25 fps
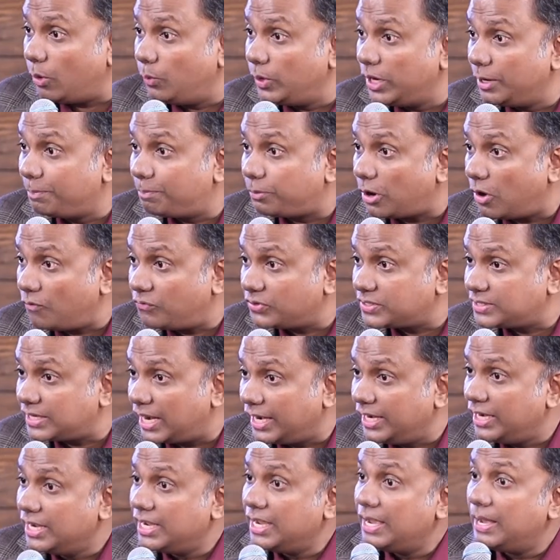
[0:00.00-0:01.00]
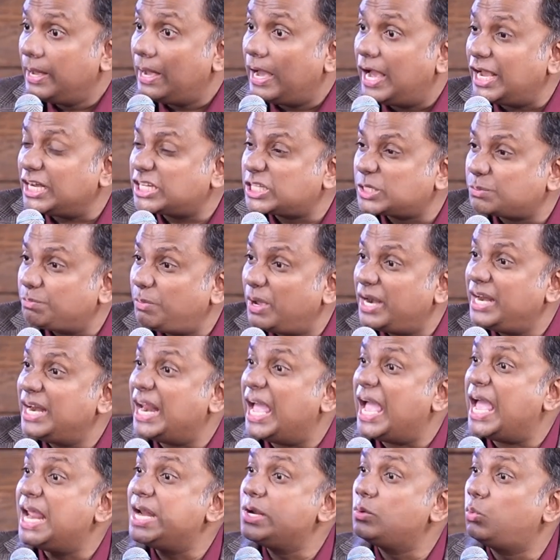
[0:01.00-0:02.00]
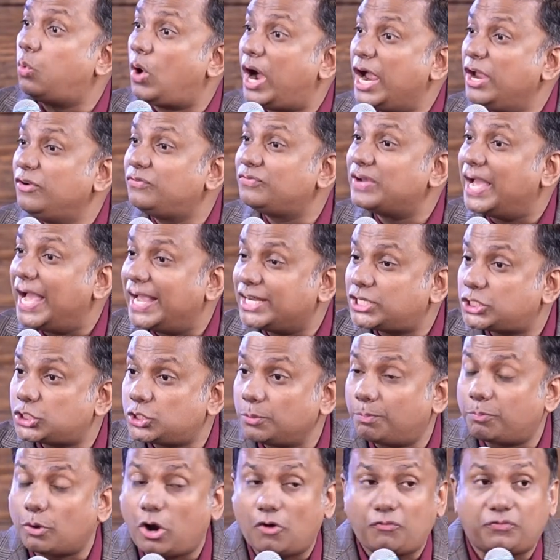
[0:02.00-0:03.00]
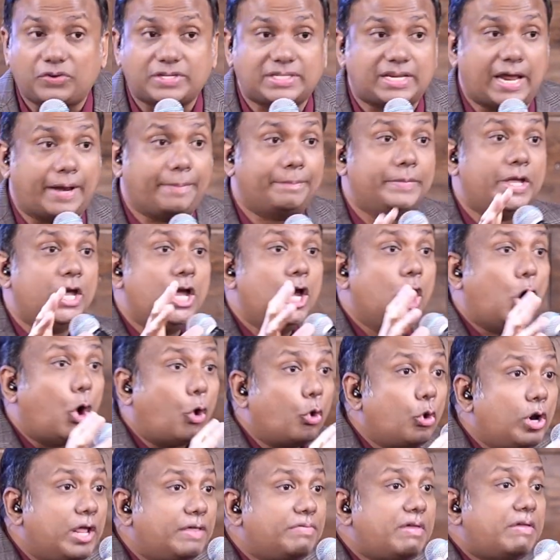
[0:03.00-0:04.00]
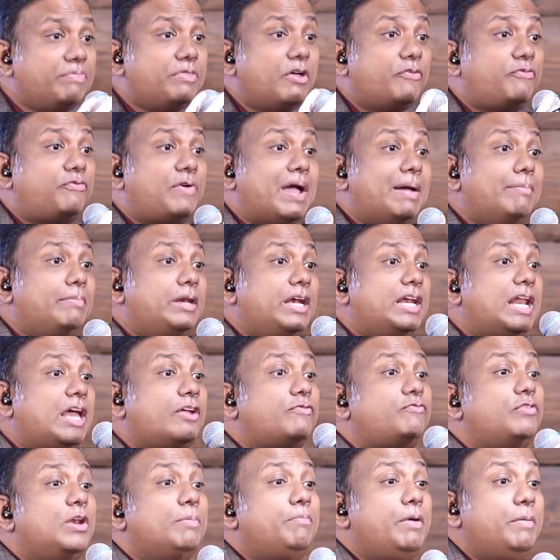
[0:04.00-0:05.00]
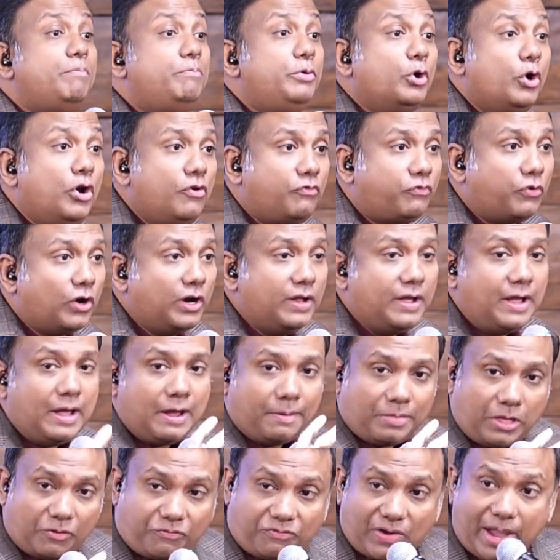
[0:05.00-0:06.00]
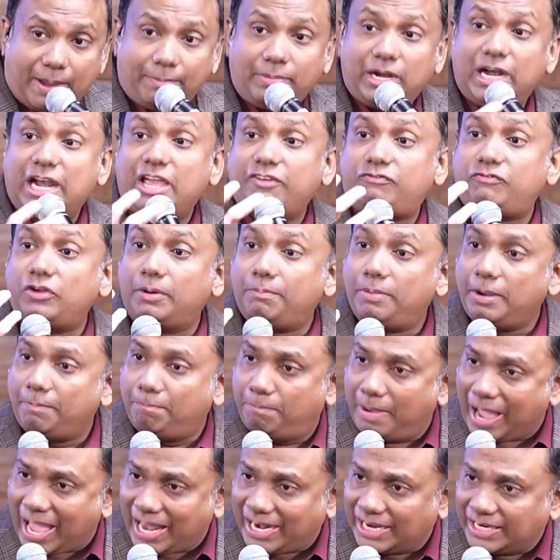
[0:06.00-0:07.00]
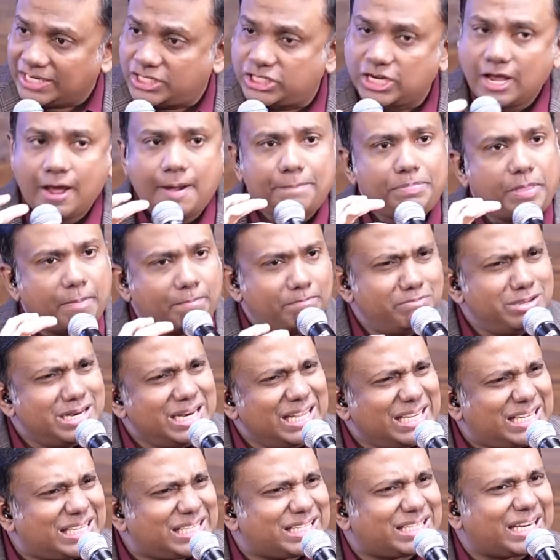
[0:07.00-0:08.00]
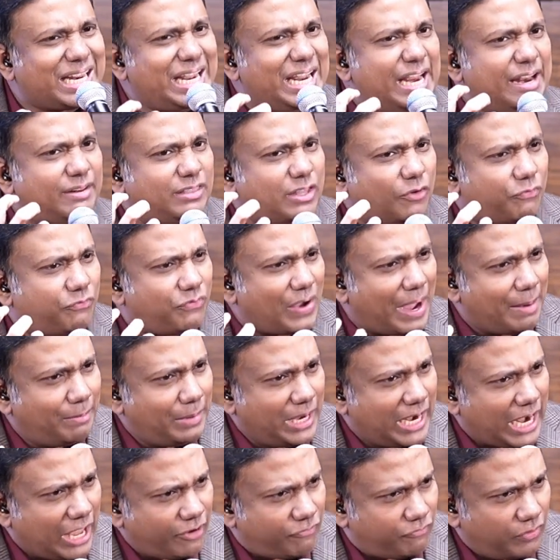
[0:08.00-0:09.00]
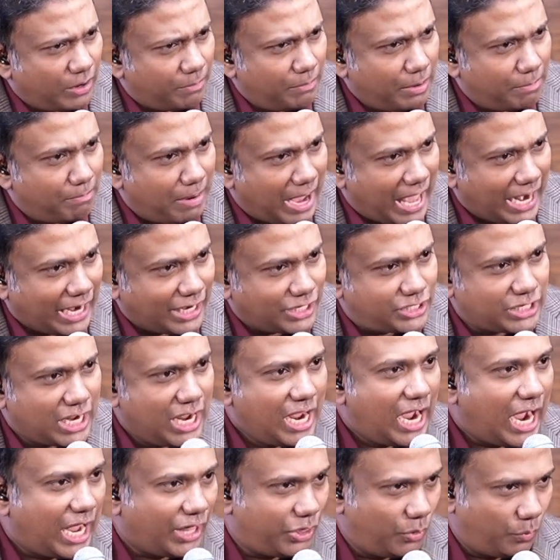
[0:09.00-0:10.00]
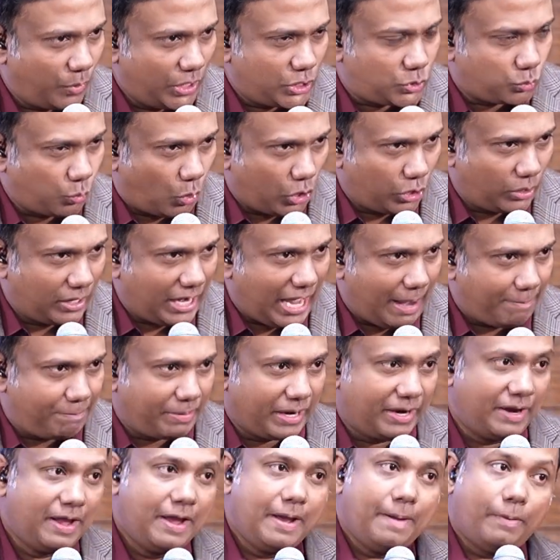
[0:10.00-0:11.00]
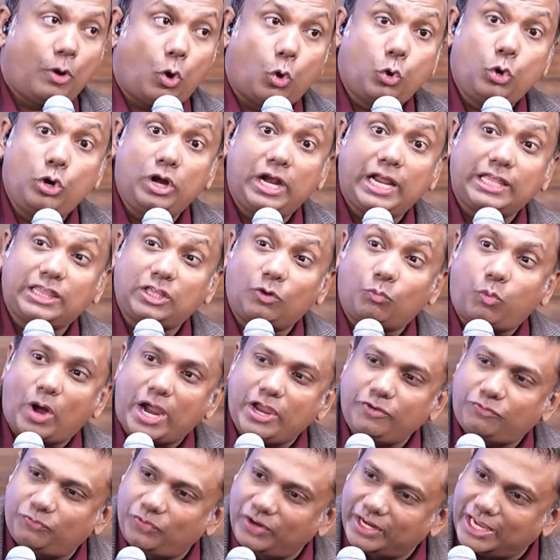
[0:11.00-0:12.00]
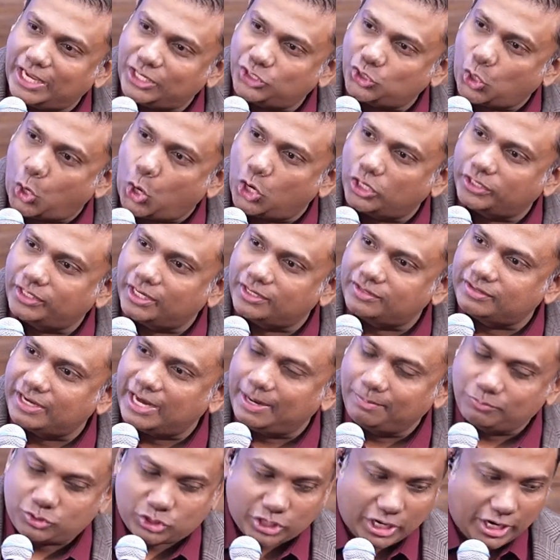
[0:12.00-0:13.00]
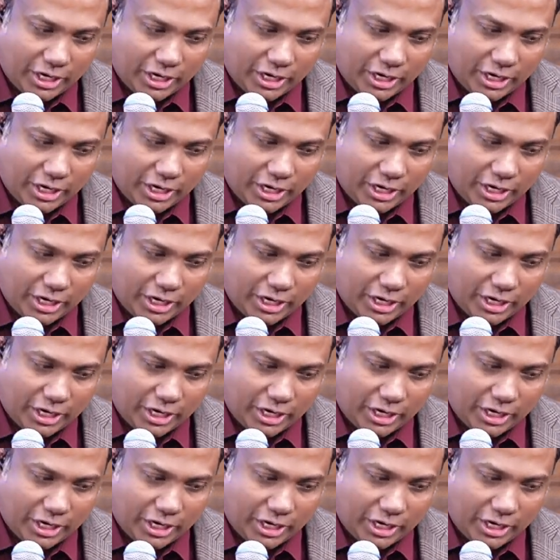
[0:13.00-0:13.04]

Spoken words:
will it prophesy? Husband and wife has to prophesy. Only then the family life will be beautiful. The family life will be balanced. The ministry in the family life will be balanced. Otherwise, what will happen? Only the wife will get all the dreams.